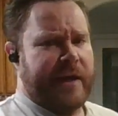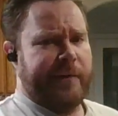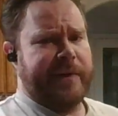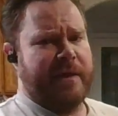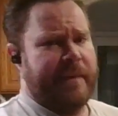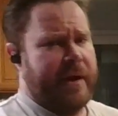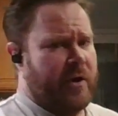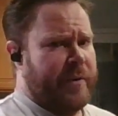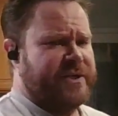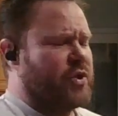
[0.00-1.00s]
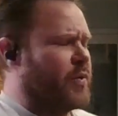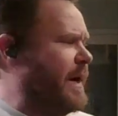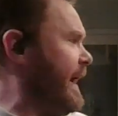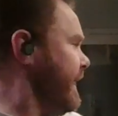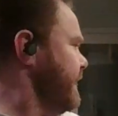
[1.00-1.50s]
I really admire Rachel
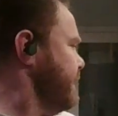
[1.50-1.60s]
Ray.